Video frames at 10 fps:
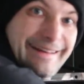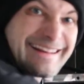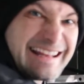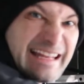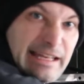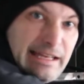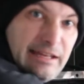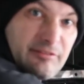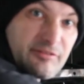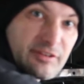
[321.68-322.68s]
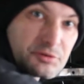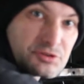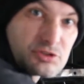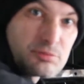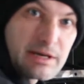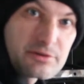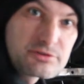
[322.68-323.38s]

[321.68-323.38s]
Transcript: and added in the infills as well,